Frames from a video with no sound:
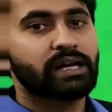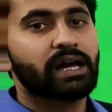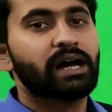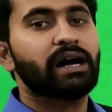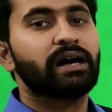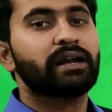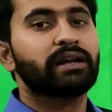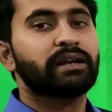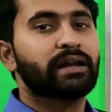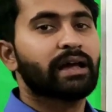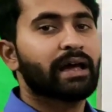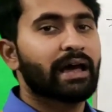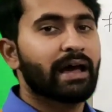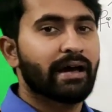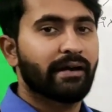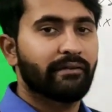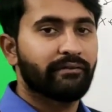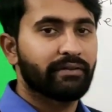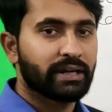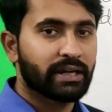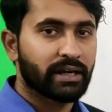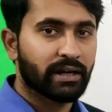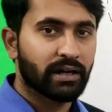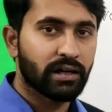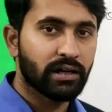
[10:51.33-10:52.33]
are
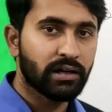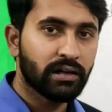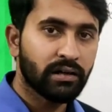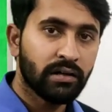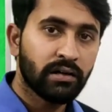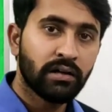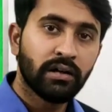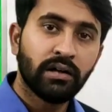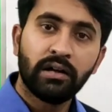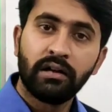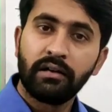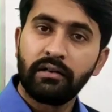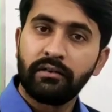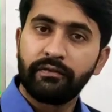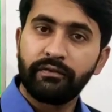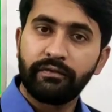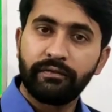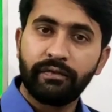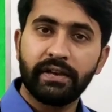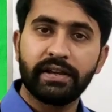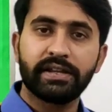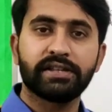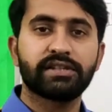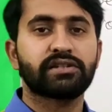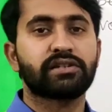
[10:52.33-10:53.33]
having a
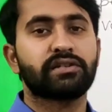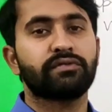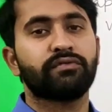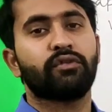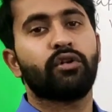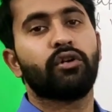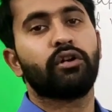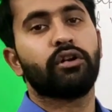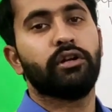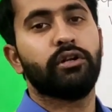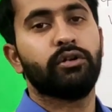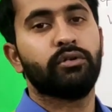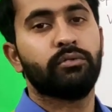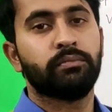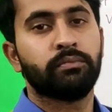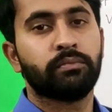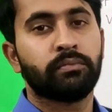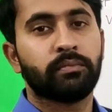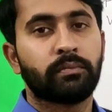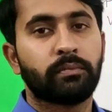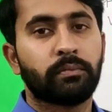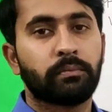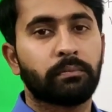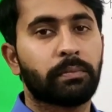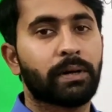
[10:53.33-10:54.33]
fixed volume
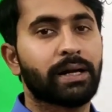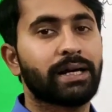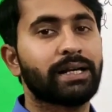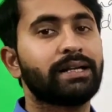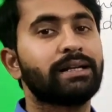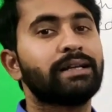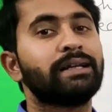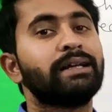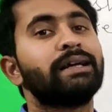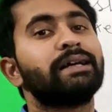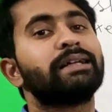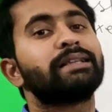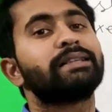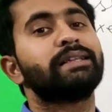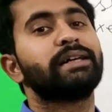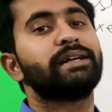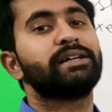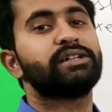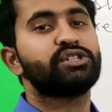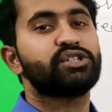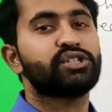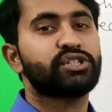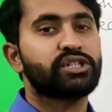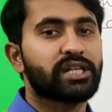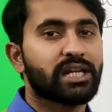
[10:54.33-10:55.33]
but their
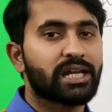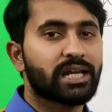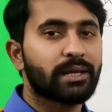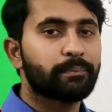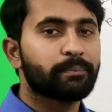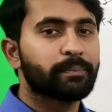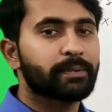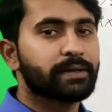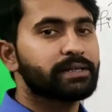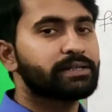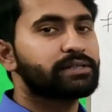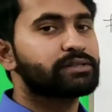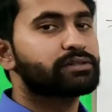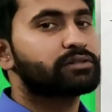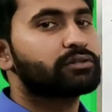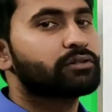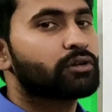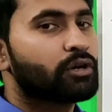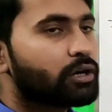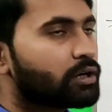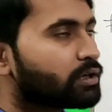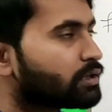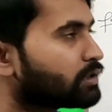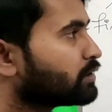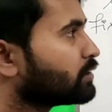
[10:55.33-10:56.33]
shape is
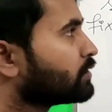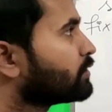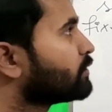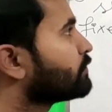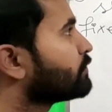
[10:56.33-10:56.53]
not